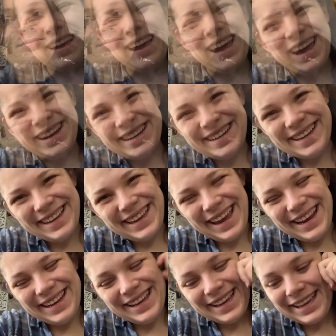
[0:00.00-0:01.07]
Editing
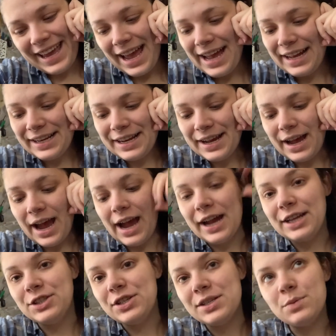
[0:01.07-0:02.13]
Kaity again, I
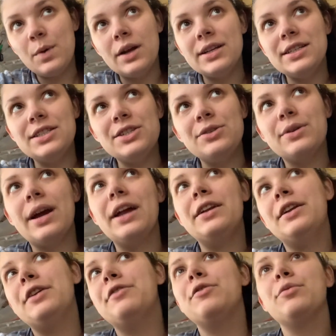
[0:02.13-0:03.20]
just wanted to kind
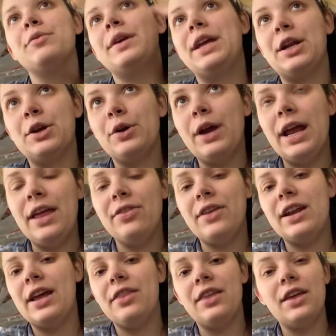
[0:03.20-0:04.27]
of reiterate
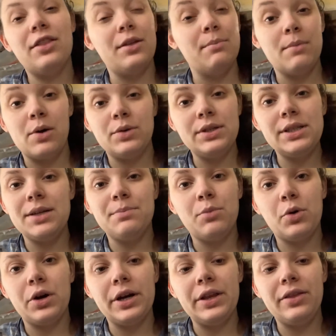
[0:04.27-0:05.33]
that I think the most
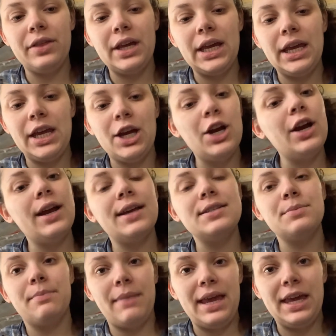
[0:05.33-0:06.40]
important thing here is
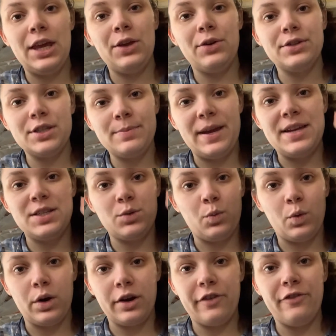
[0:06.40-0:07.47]
making your space
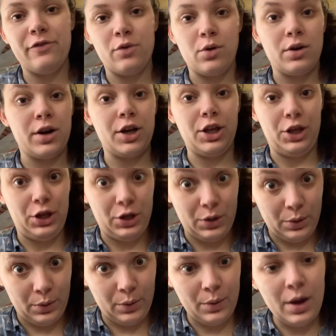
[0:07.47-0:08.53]
work for
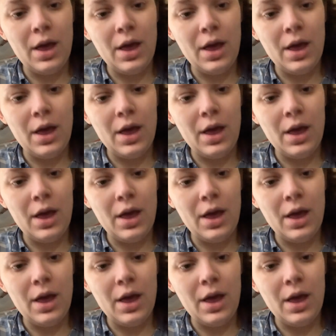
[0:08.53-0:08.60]
you.